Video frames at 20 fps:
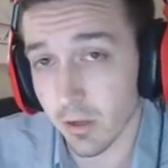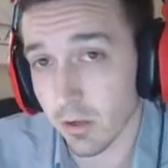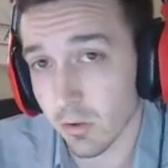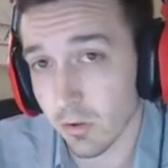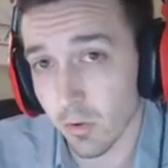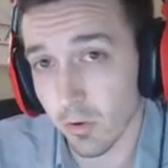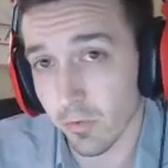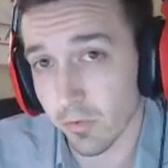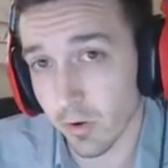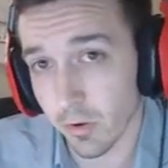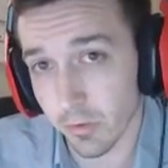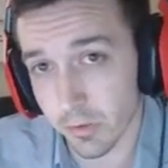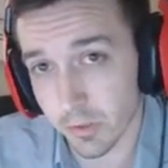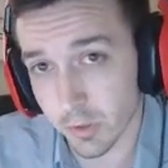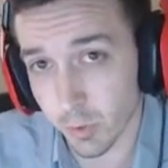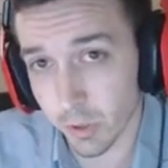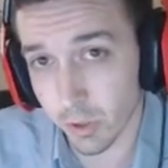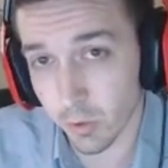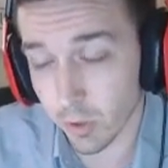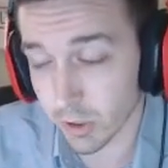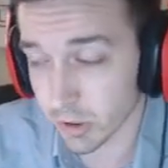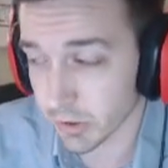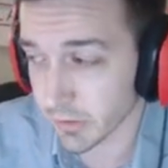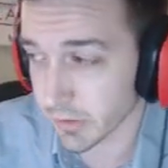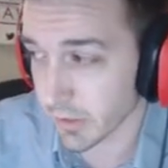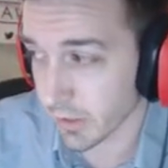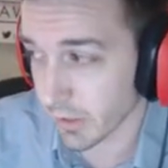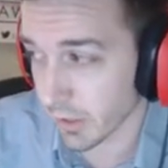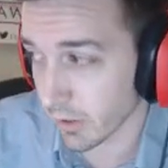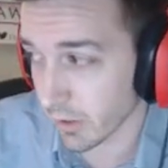I'll go over all the Twitter
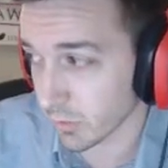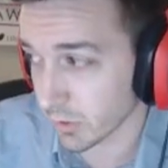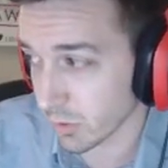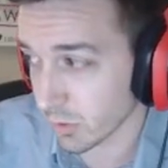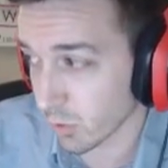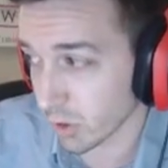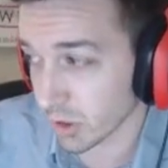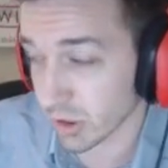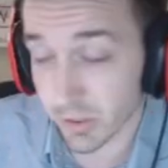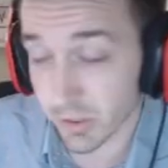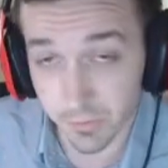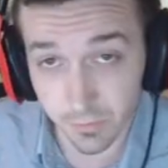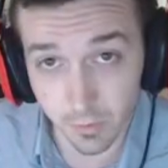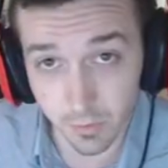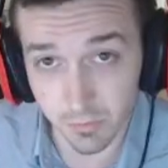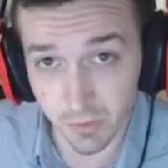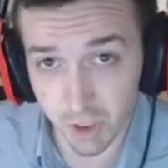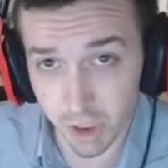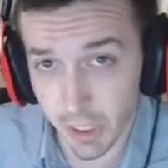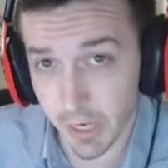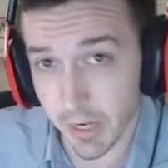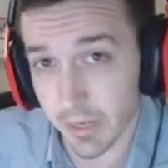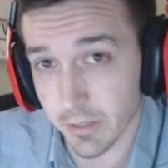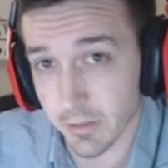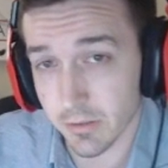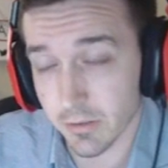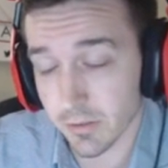questions, and then I will do questions from chat.